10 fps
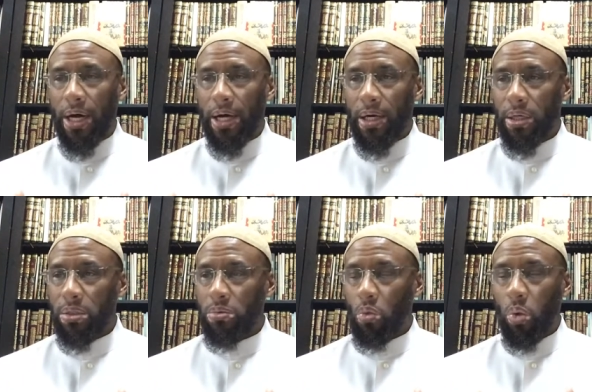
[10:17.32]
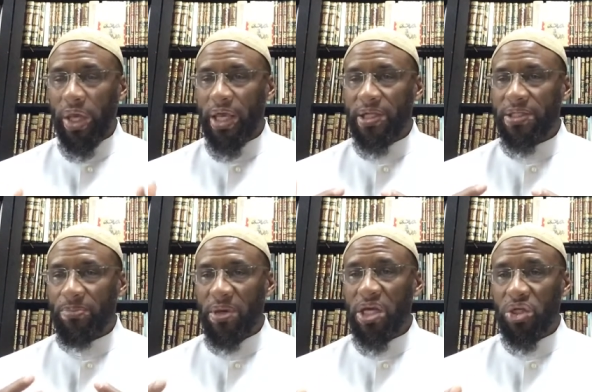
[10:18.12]
uh,
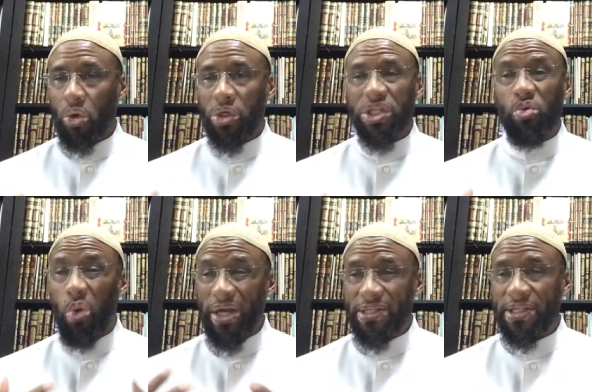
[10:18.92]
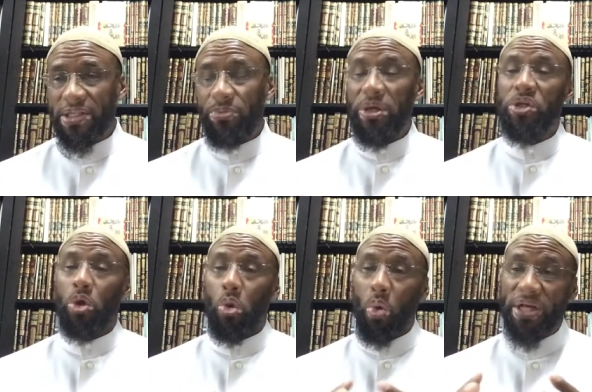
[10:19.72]
wicked speech or just wasted
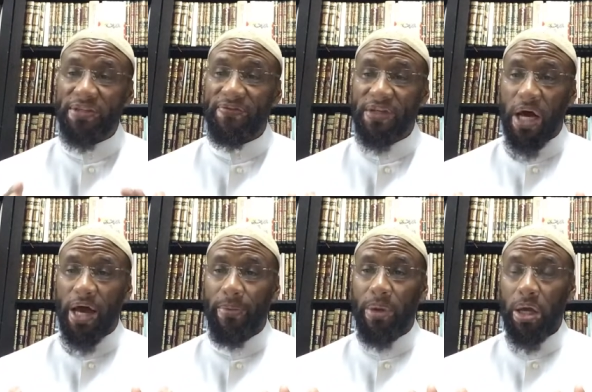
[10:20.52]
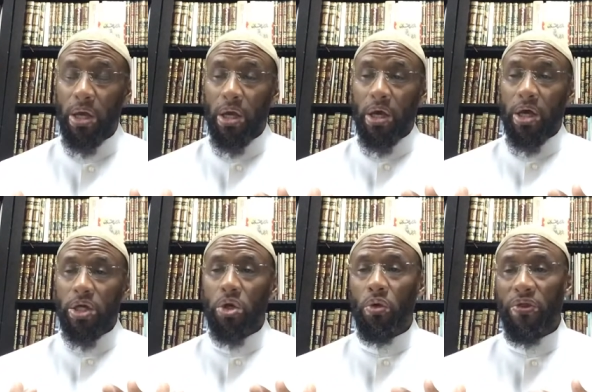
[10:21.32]
speech or a waste of time,
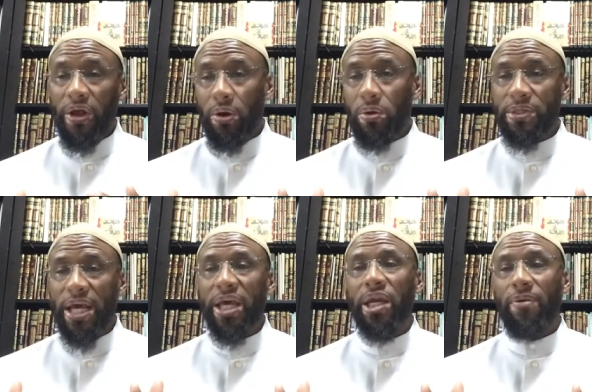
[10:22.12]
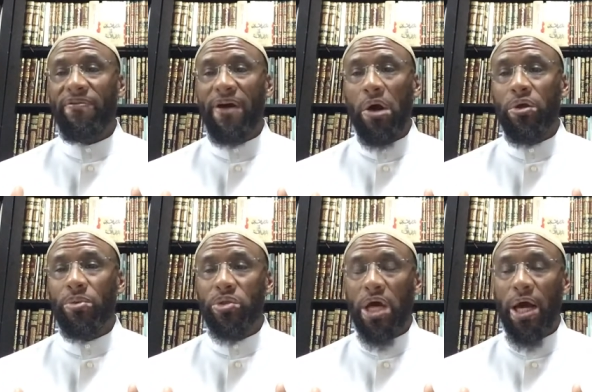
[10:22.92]
you know, they're taking up
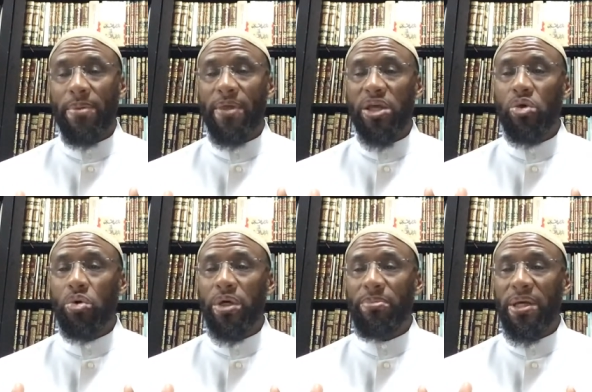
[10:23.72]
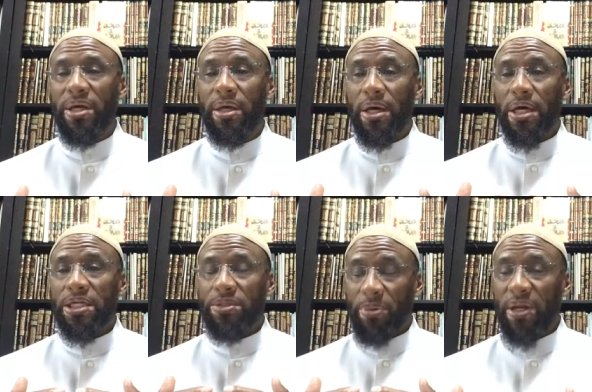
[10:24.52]
valuable time that you could be
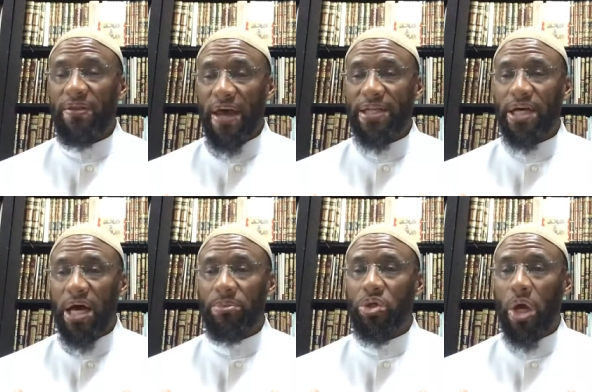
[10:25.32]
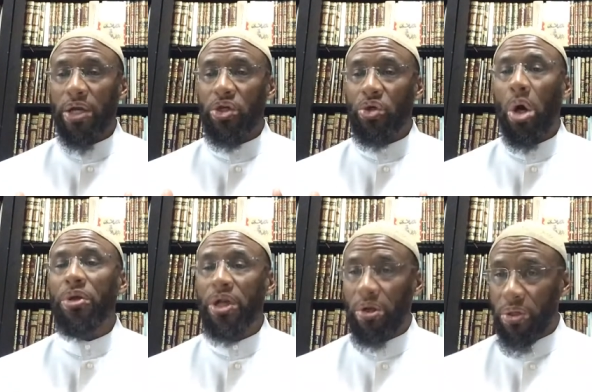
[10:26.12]
spending that time trying to
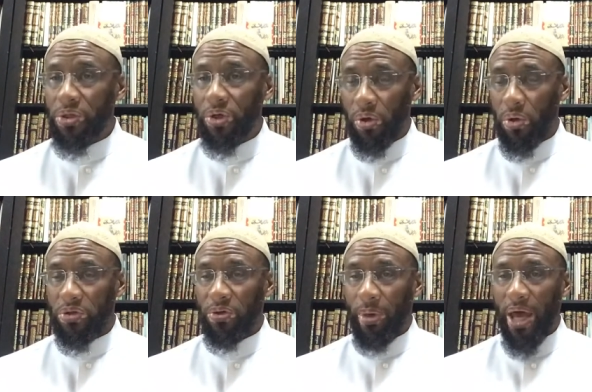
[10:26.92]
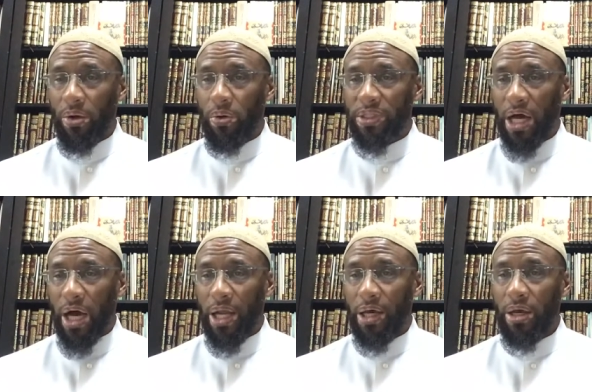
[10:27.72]
draw nearer to your Lord subhanahu wa
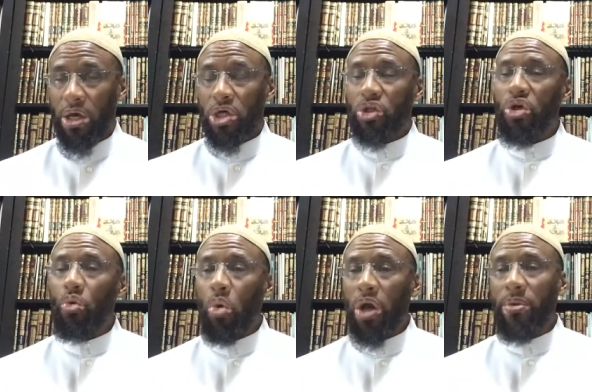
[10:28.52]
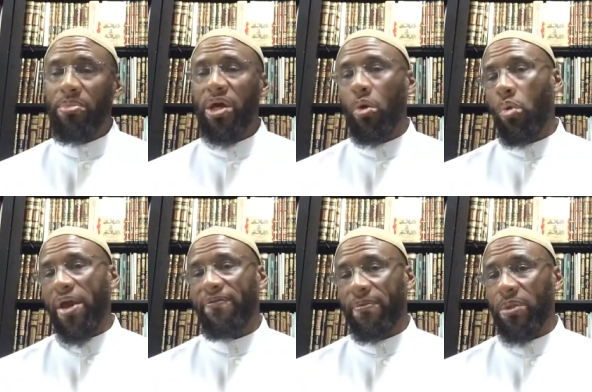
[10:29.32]
ta'ala. So you want to be
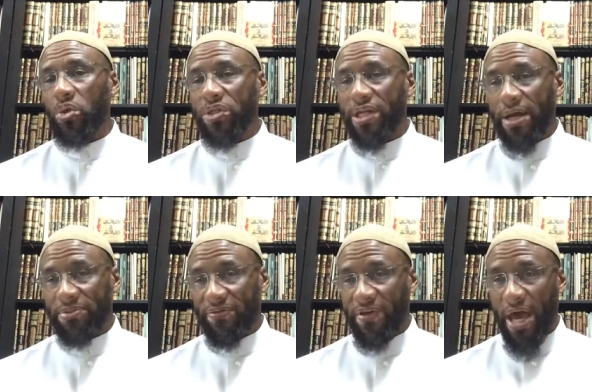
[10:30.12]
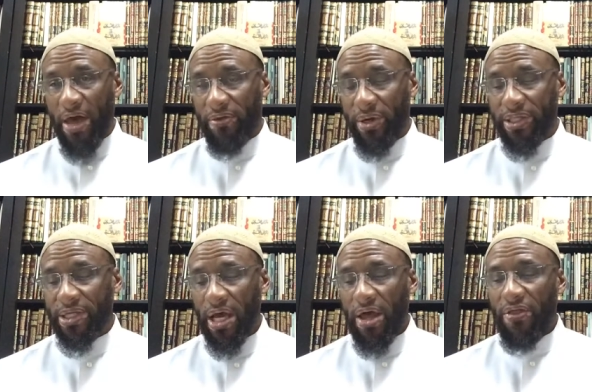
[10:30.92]
away from those types of
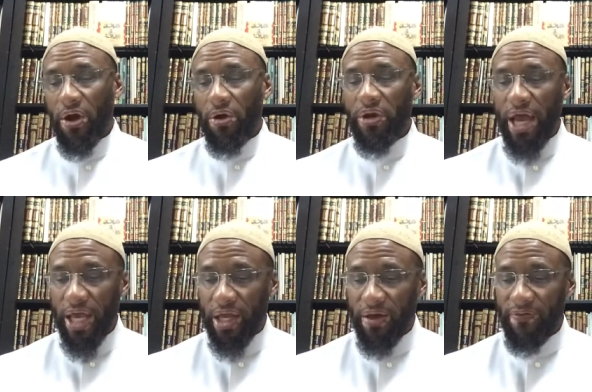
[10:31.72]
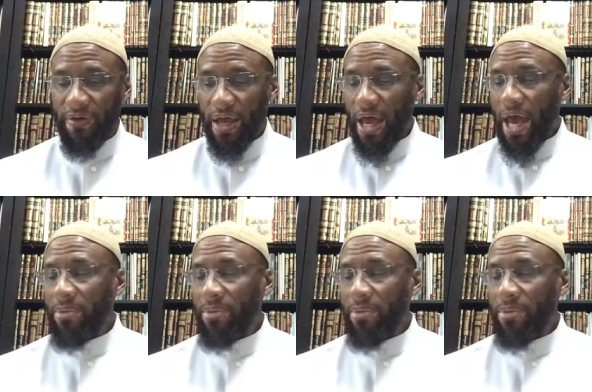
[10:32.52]
gatherings that are negative